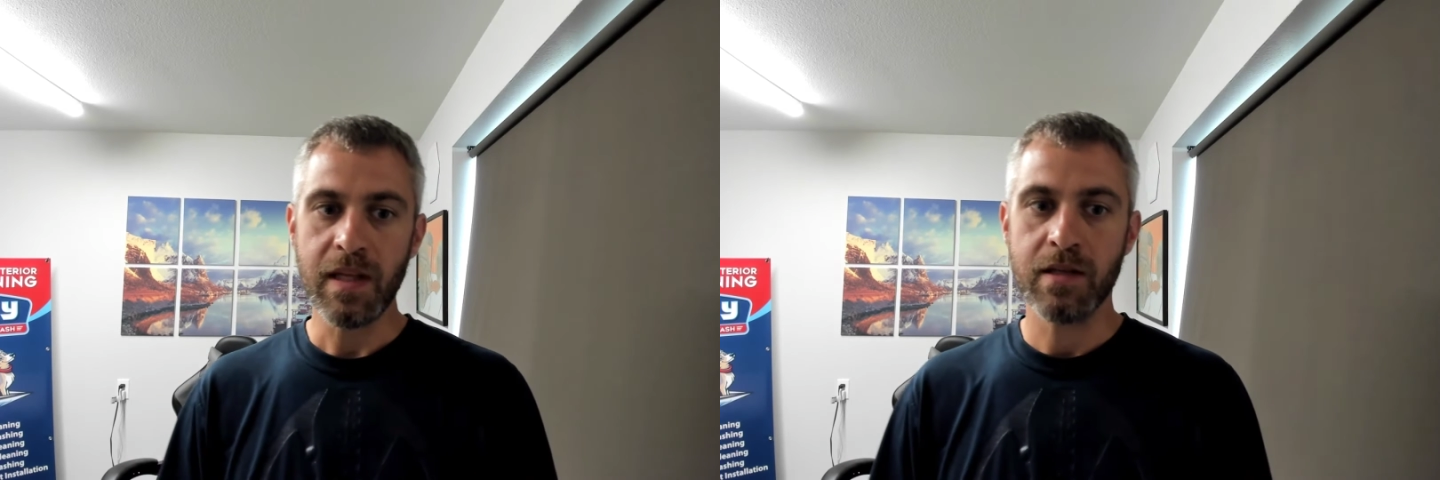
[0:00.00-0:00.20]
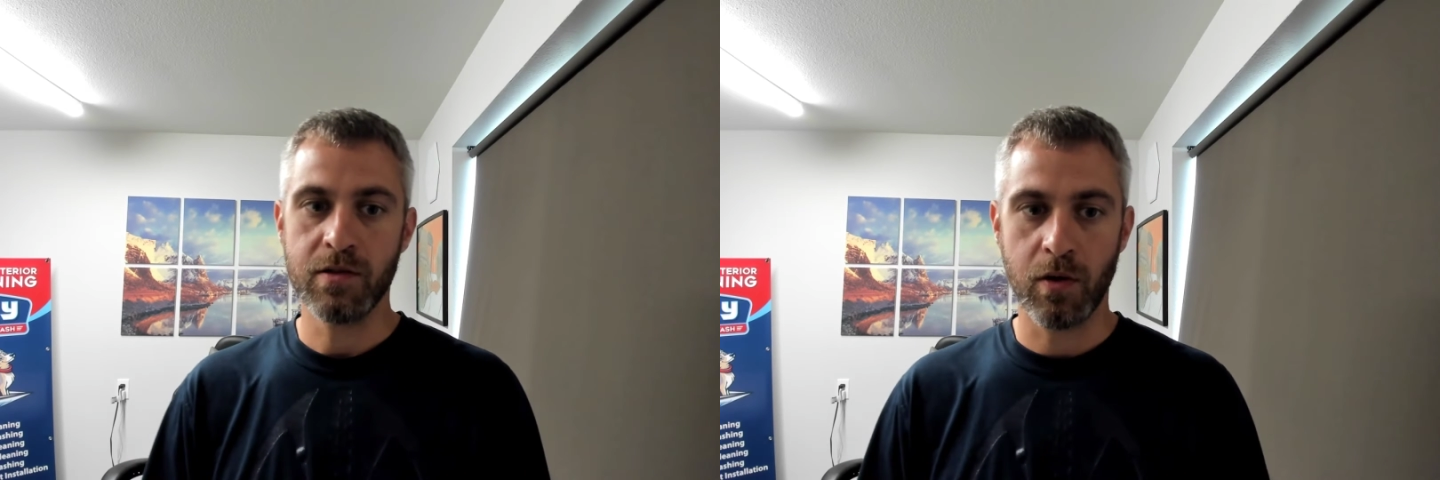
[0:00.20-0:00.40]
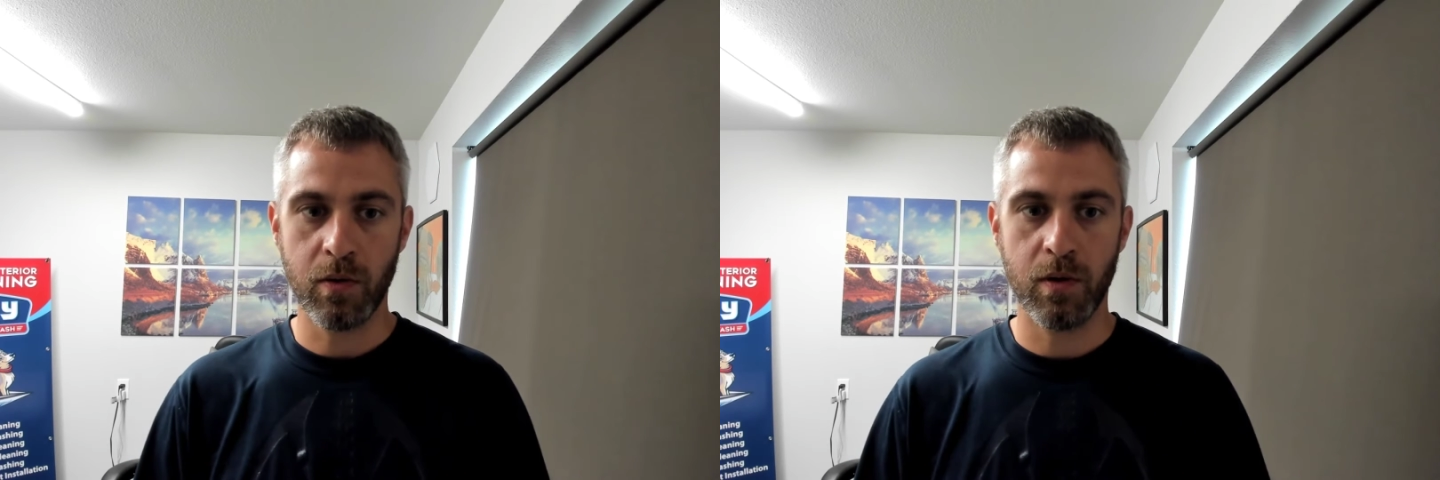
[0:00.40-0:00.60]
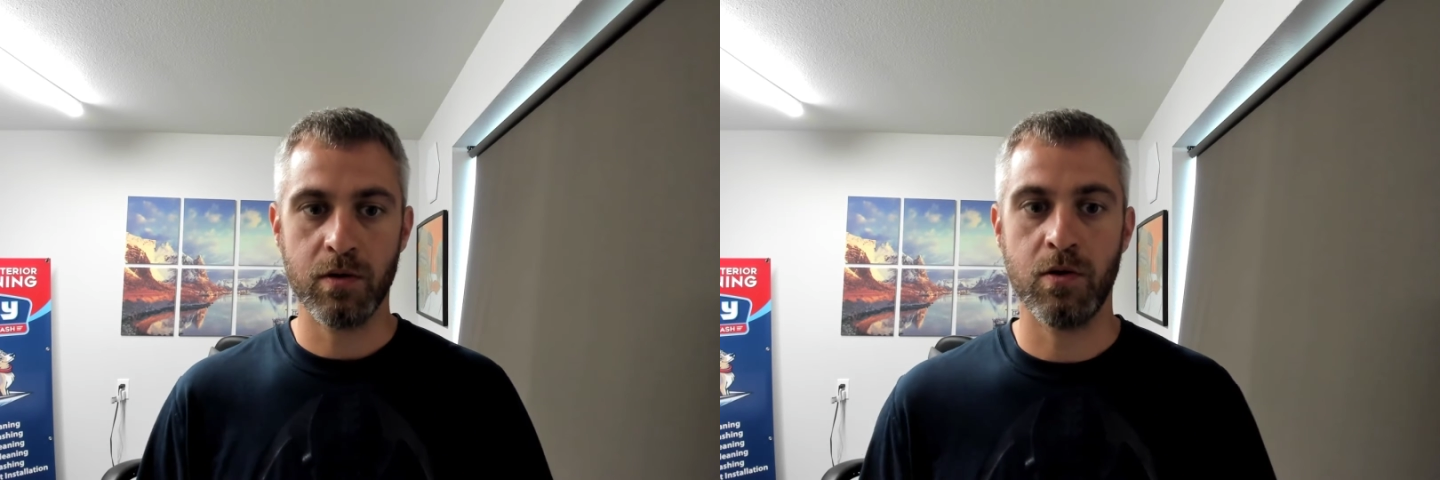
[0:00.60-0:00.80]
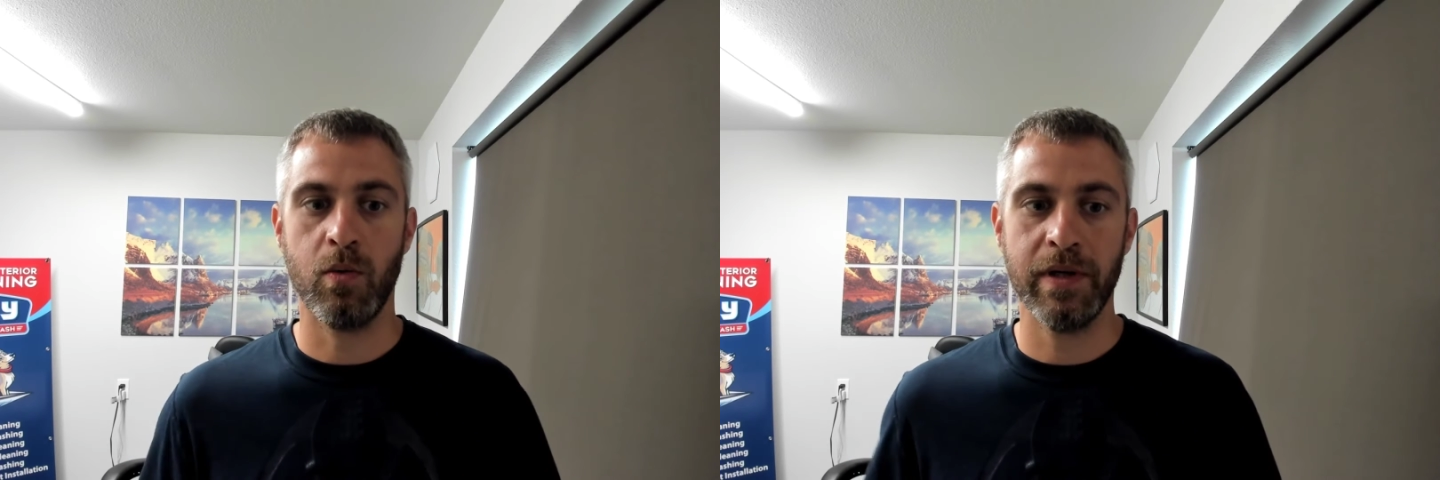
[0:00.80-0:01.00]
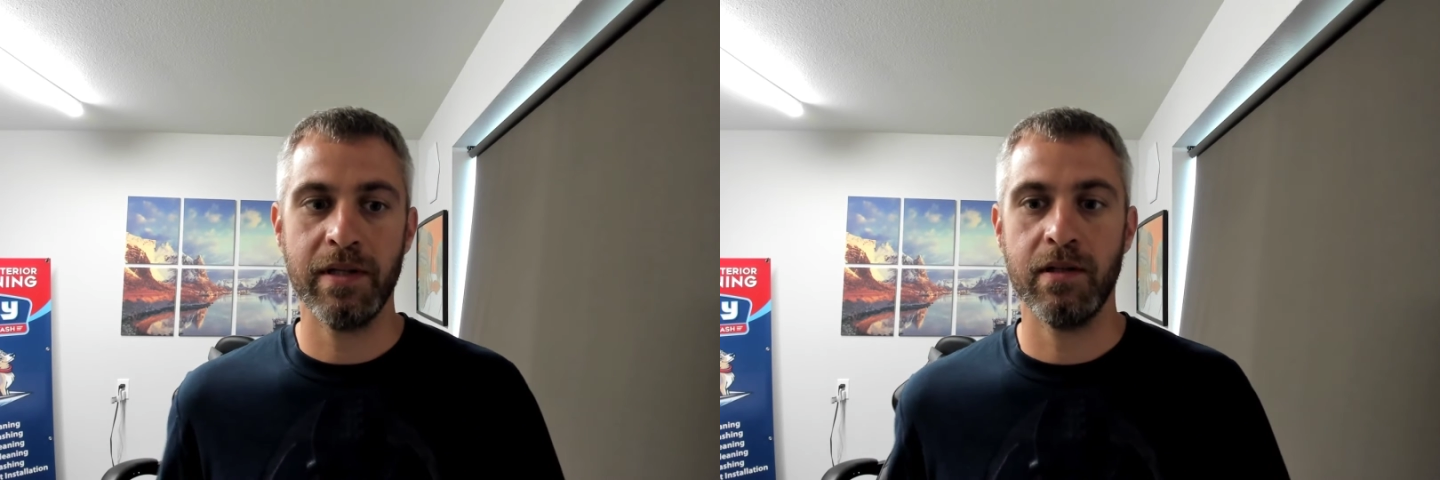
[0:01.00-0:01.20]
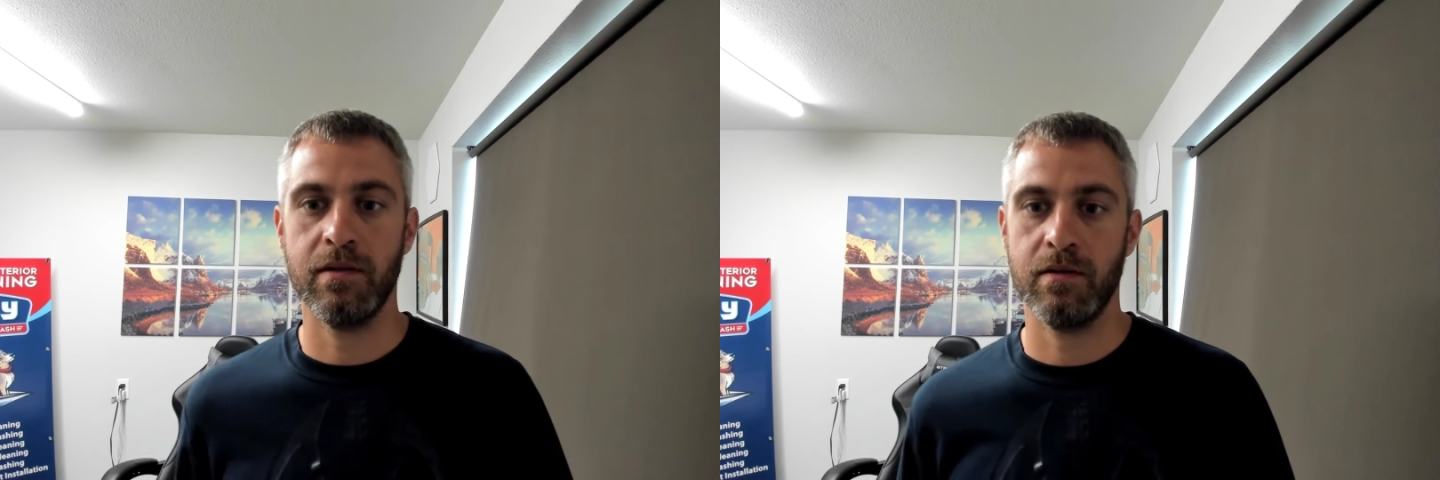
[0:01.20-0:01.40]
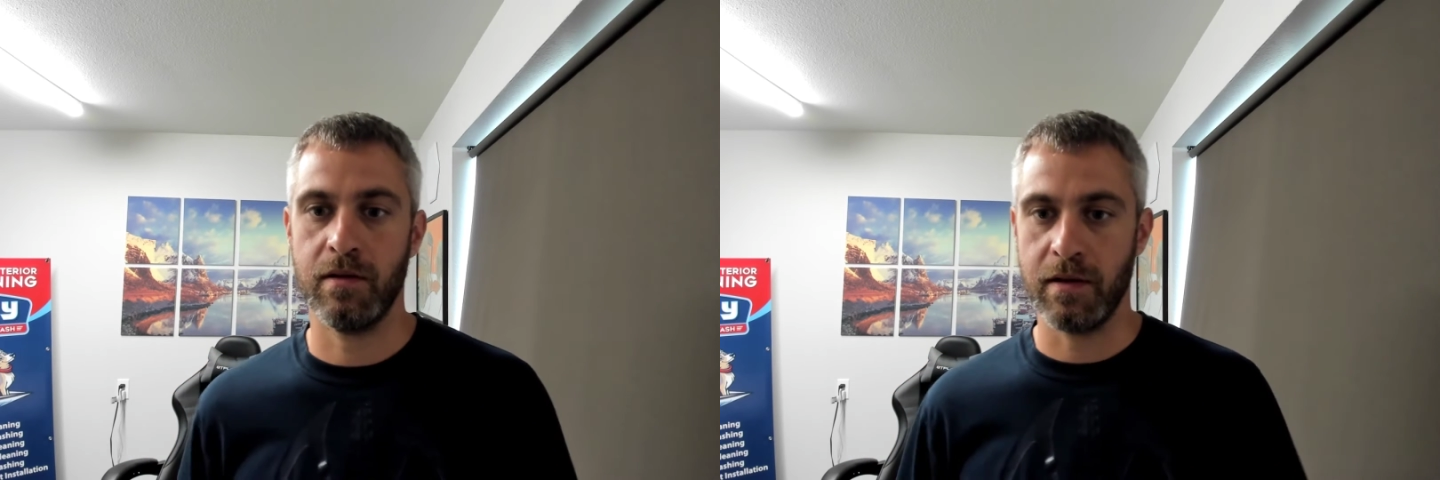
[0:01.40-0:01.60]
So
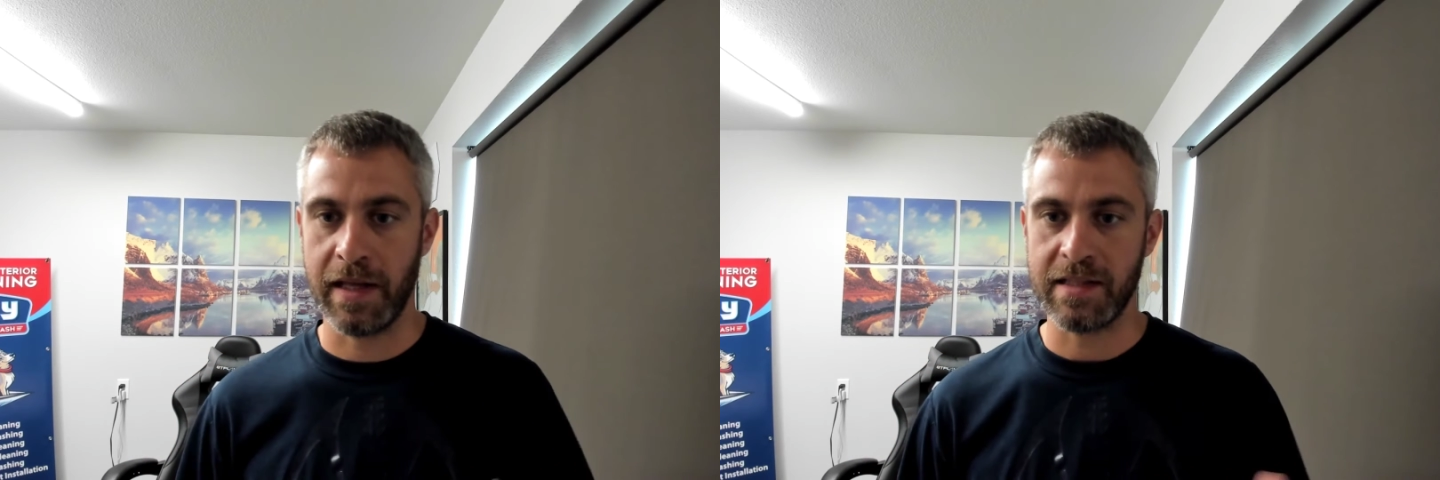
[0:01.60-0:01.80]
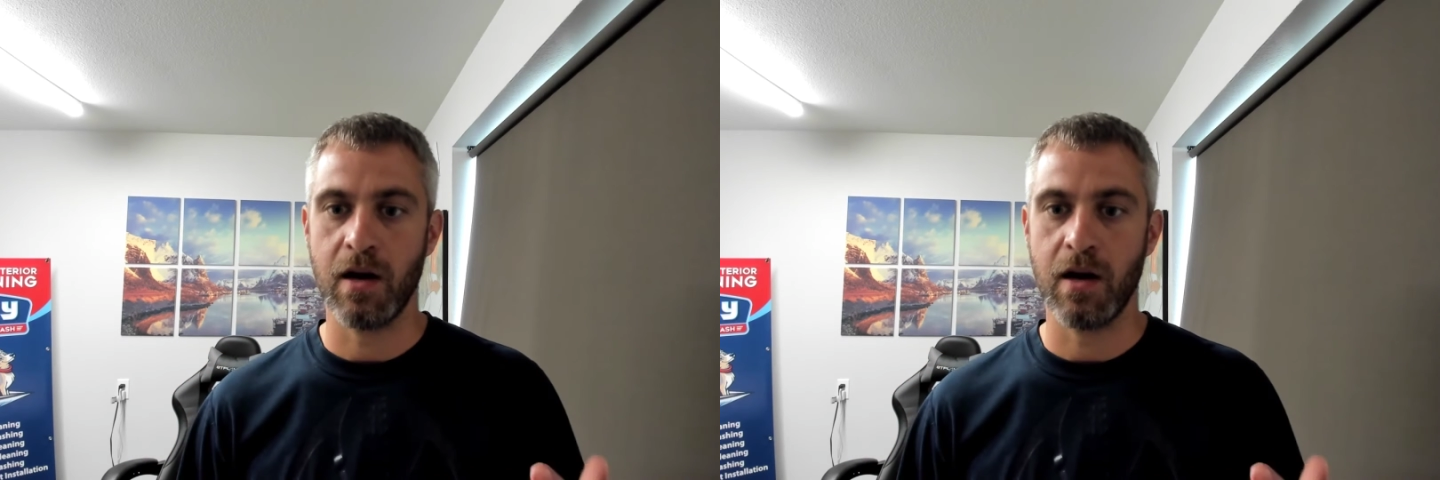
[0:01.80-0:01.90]
that's